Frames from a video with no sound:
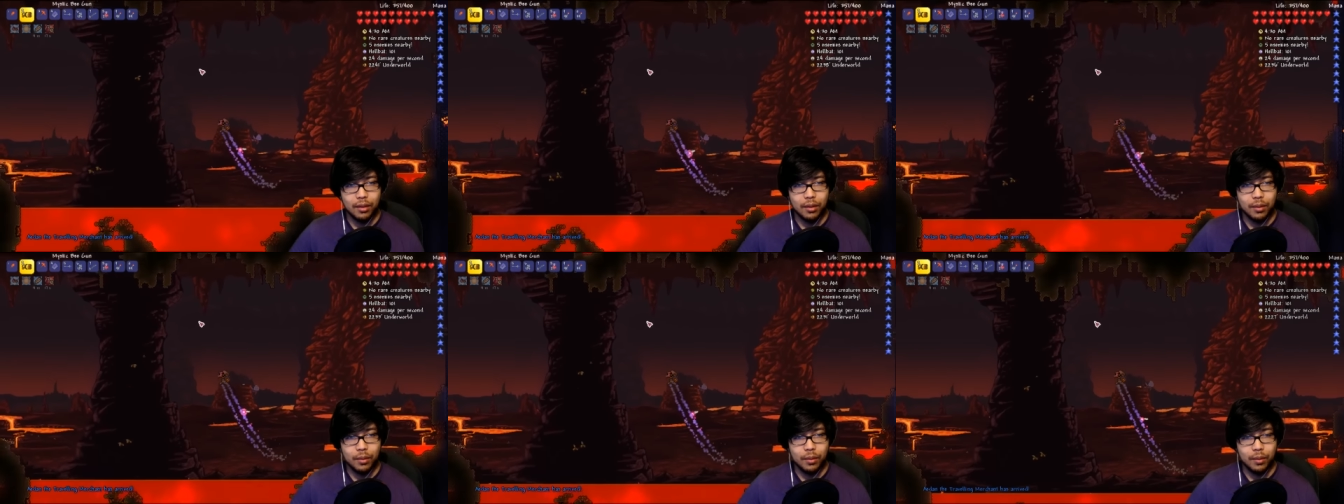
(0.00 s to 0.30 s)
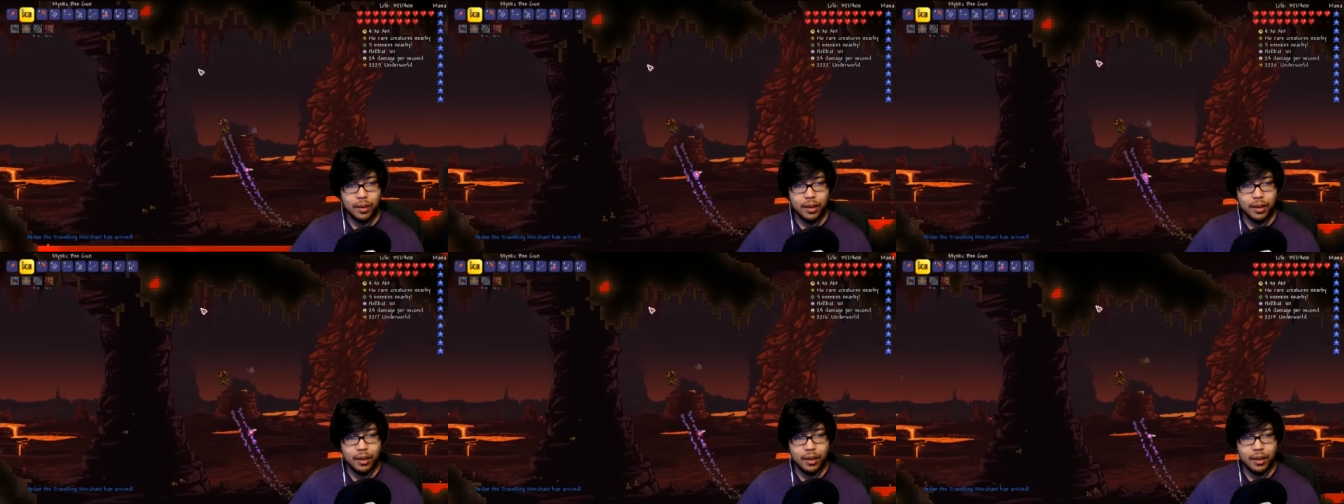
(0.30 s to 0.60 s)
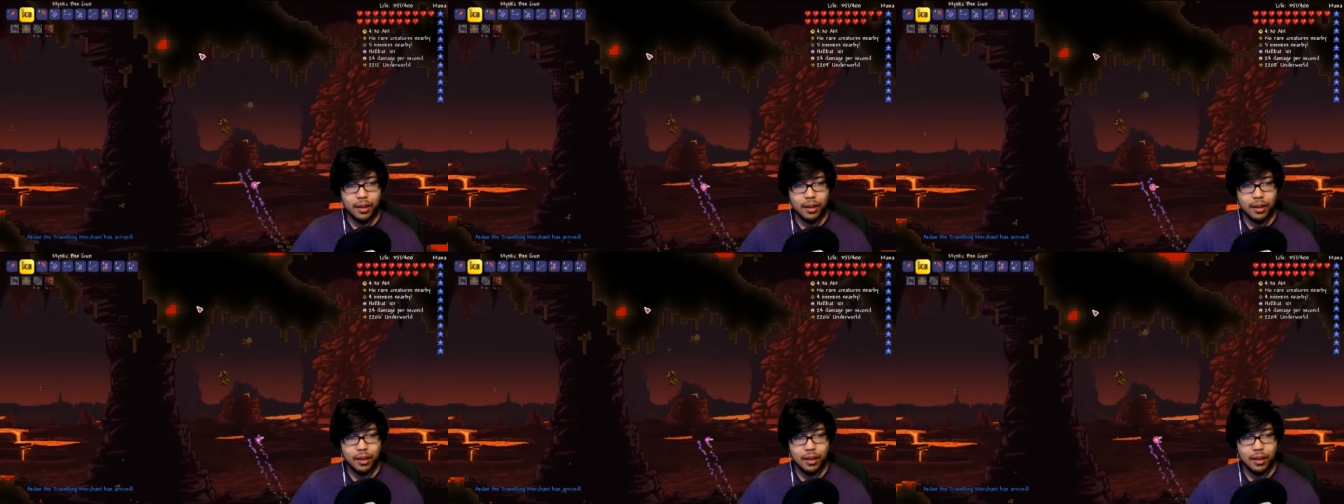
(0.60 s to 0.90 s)

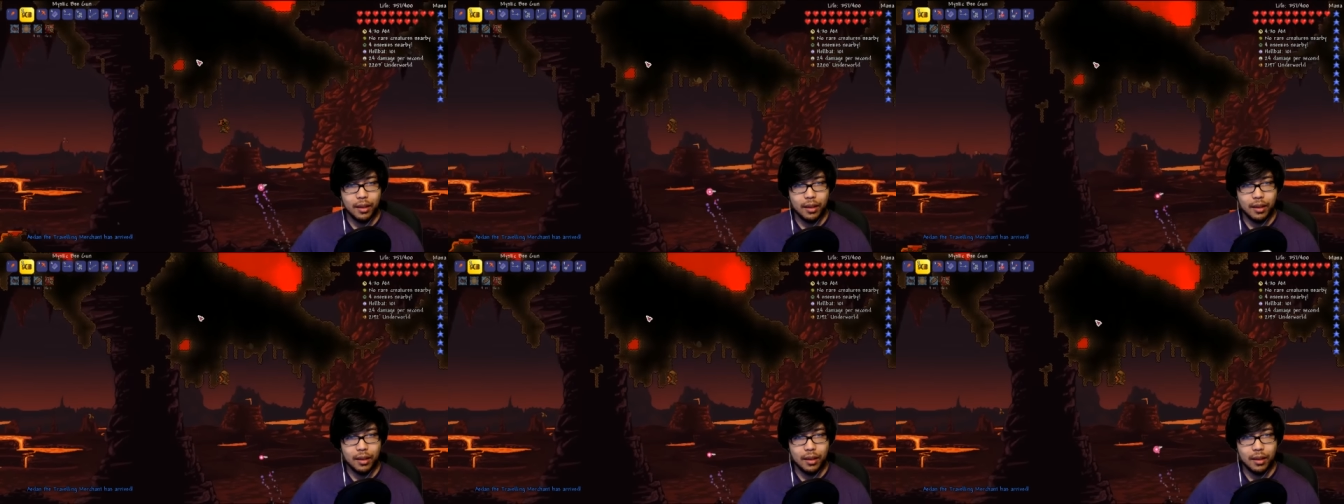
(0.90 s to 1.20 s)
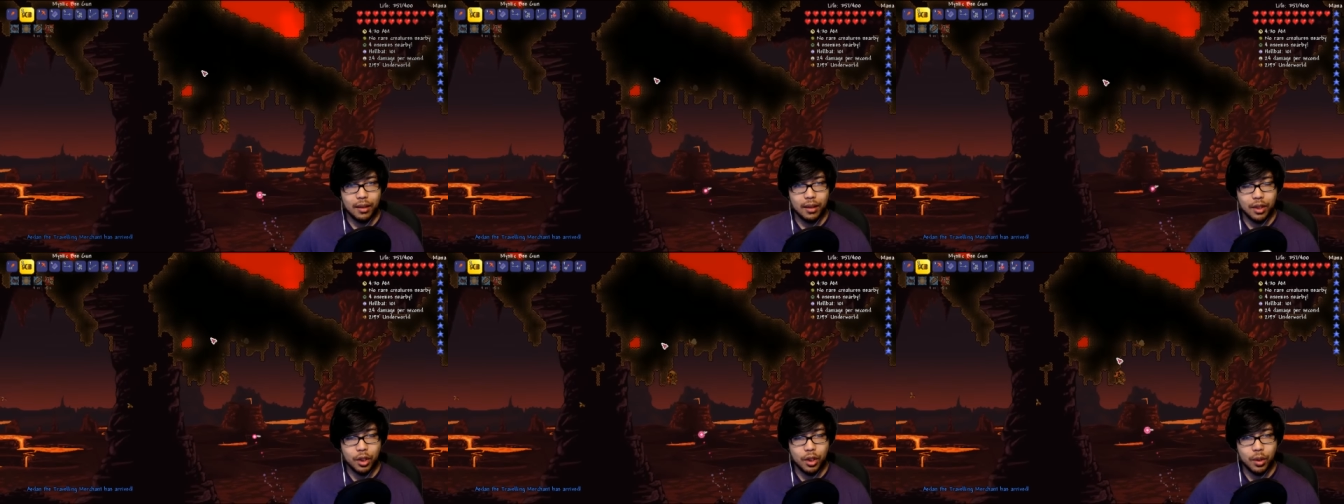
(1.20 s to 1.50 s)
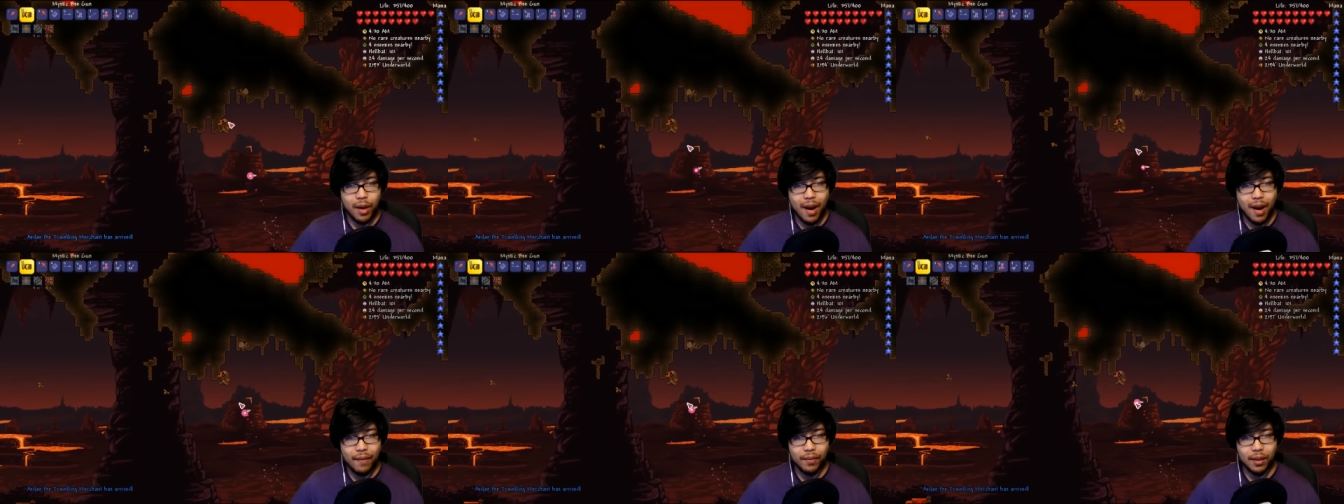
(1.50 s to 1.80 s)
We the
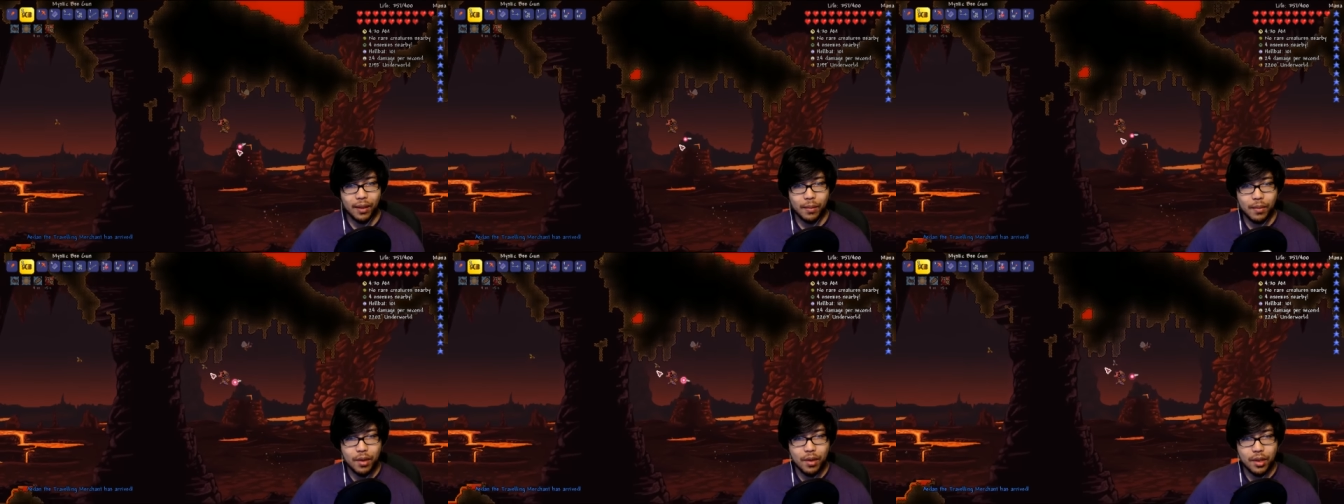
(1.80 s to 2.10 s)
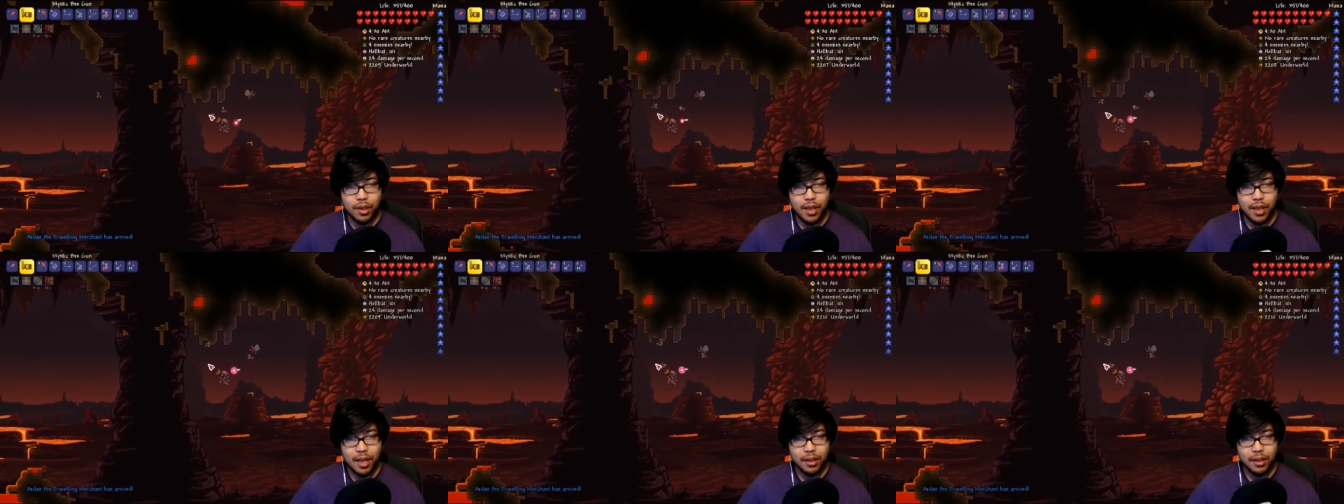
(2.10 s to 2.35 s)
traveling merchant